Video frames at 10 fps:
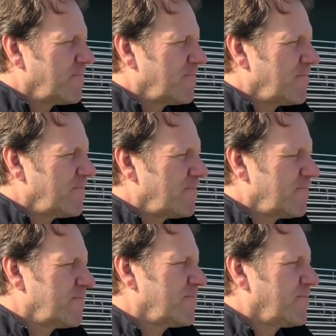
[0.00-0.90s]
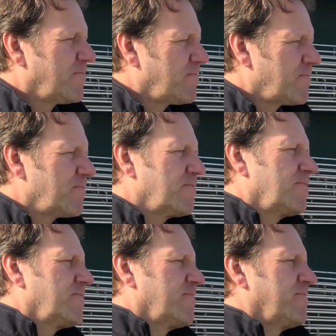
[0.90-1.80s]

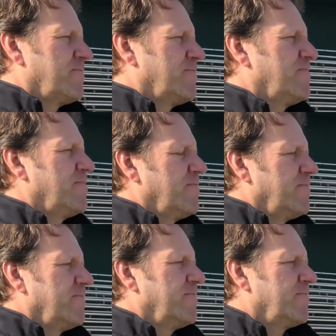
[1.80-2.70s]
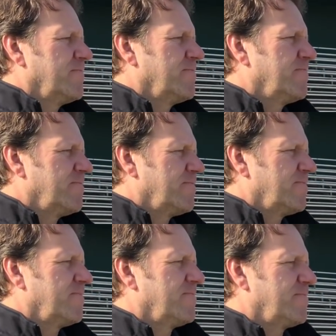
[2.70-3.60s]

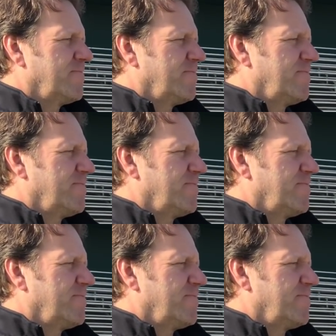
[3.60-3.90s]
The person shown says nothing.